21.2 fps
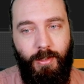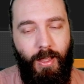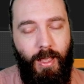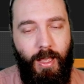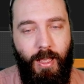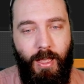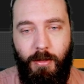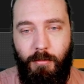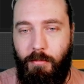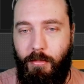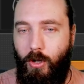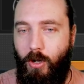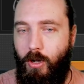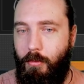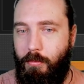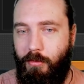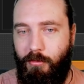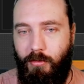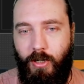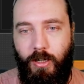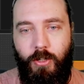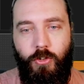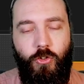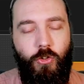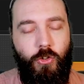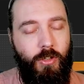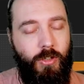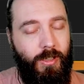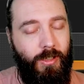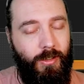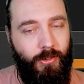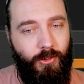amp,
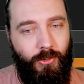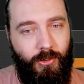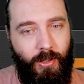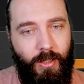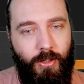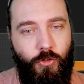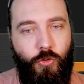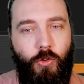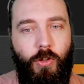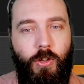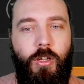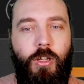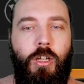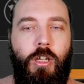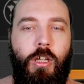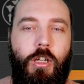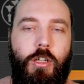operation, etc.,